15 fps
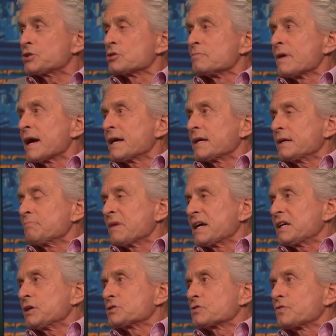that he could tell
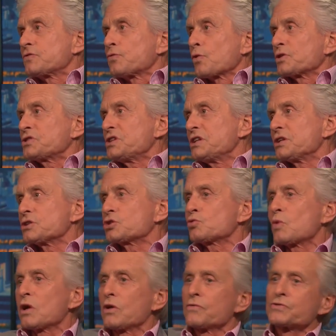there was a change in tone
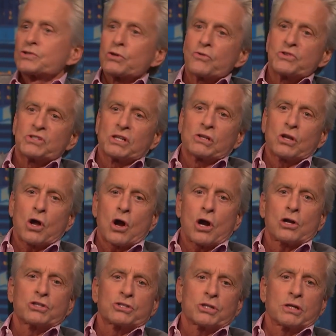from the series due
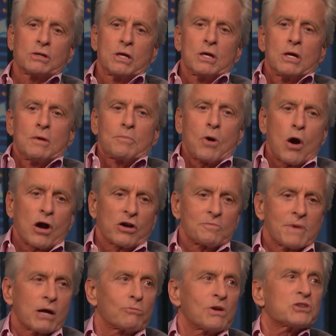to how beat up
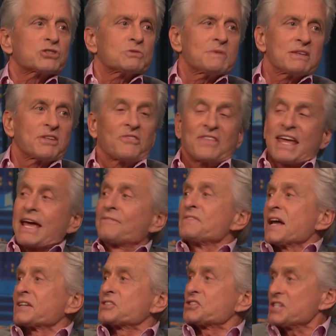Rudd would be at
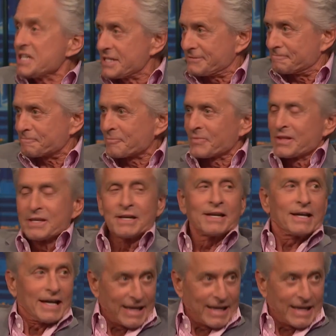the closing of each day of